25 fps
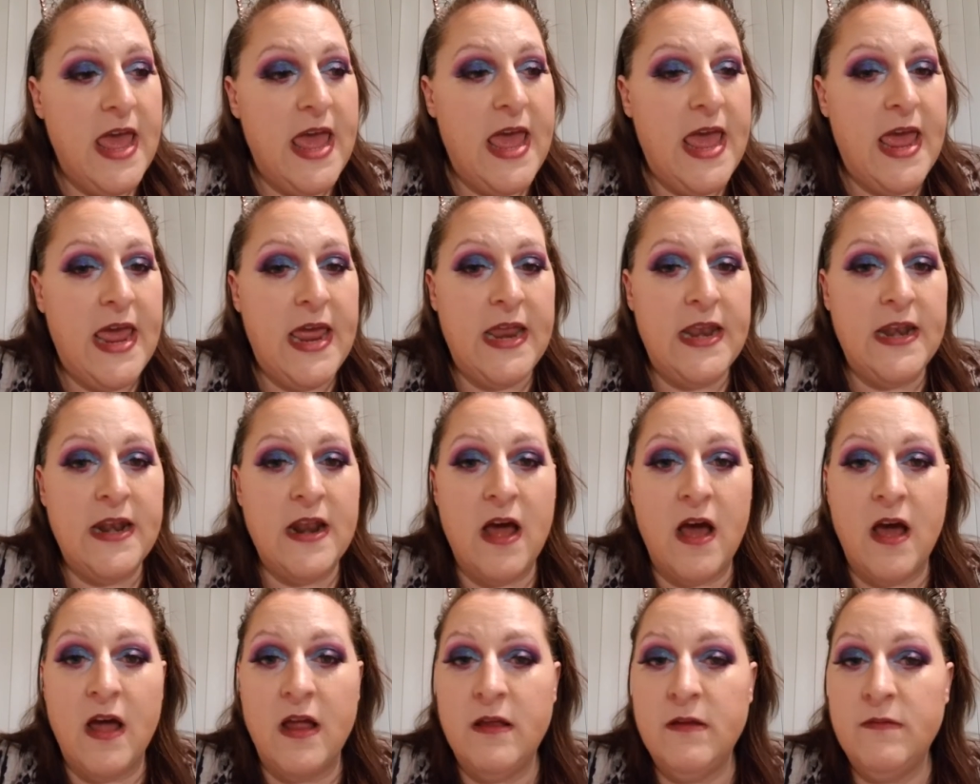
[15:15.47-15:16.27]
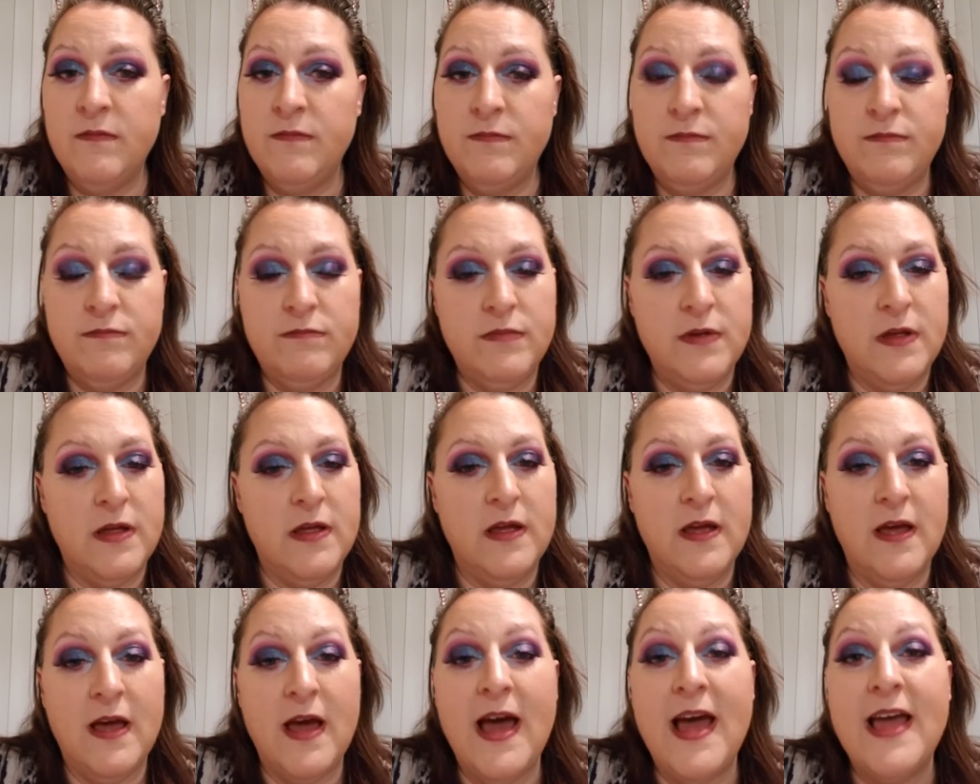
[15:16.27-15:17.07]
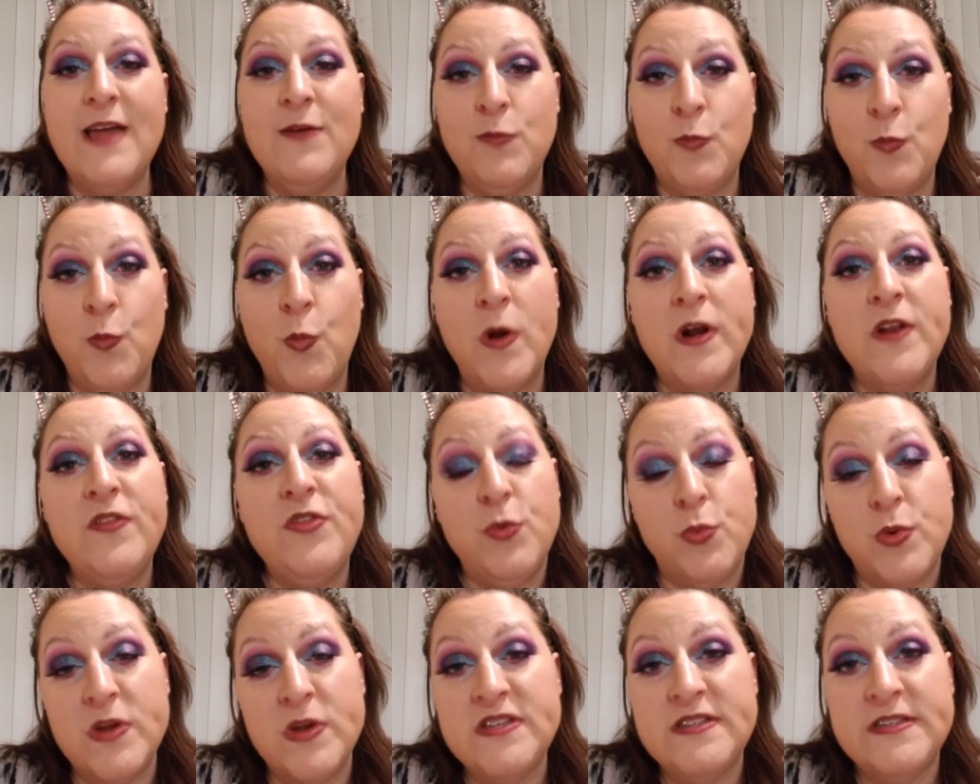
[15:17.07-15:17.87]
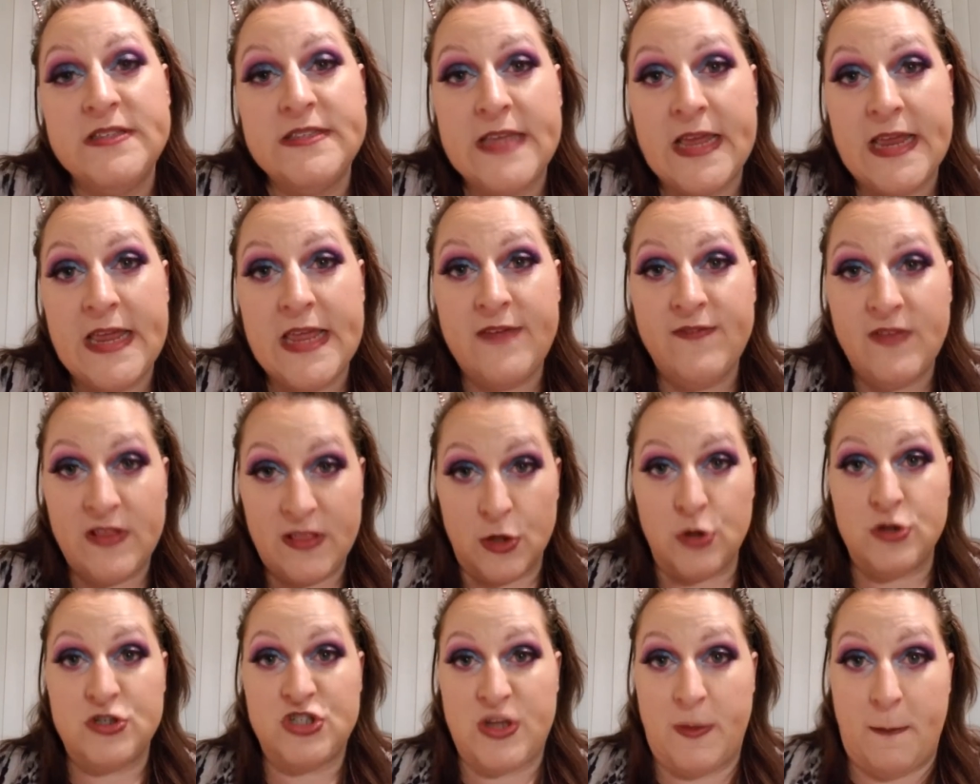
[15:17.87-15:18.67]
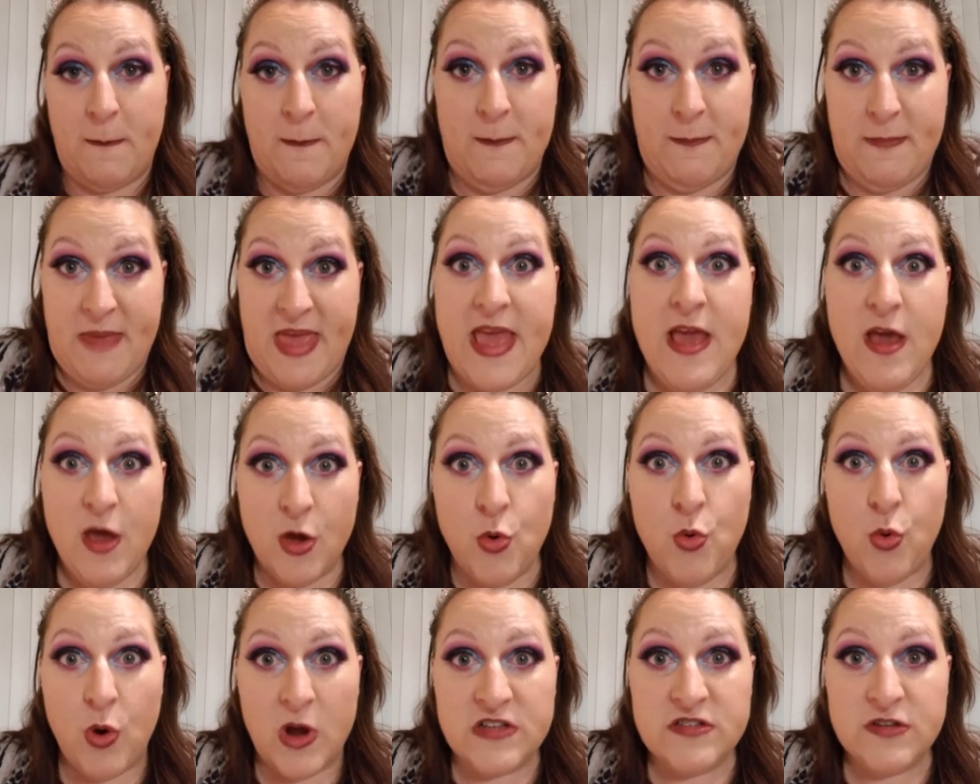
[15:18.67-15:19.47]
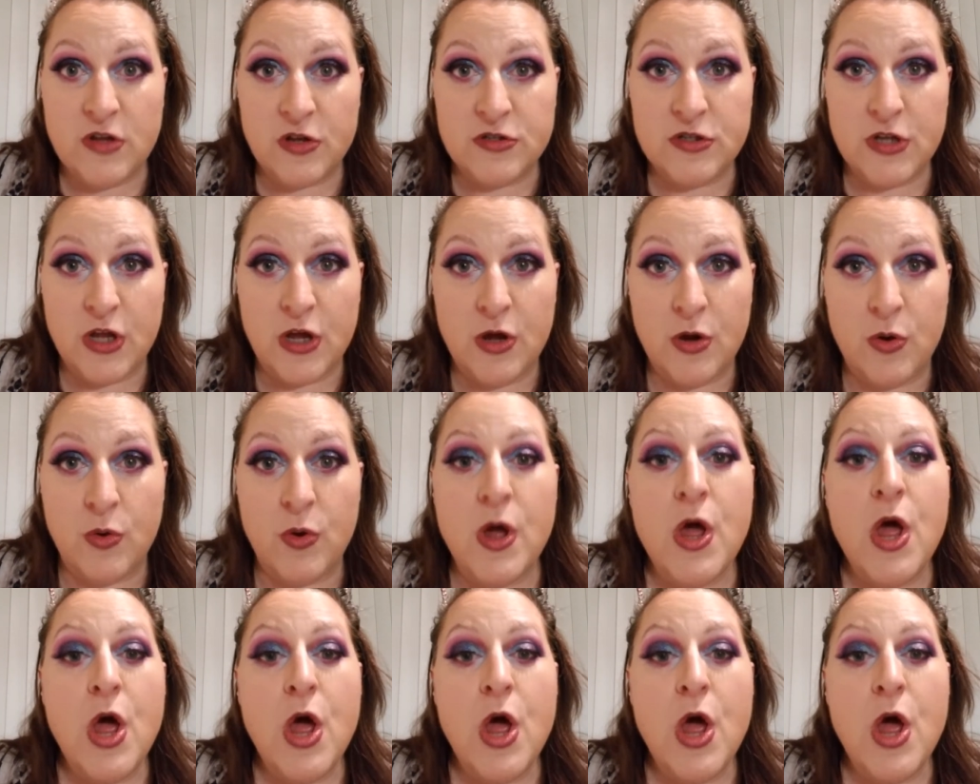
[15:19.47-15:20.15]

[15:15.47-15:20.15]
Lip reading: And one of the reasons I even learned to make croissant dough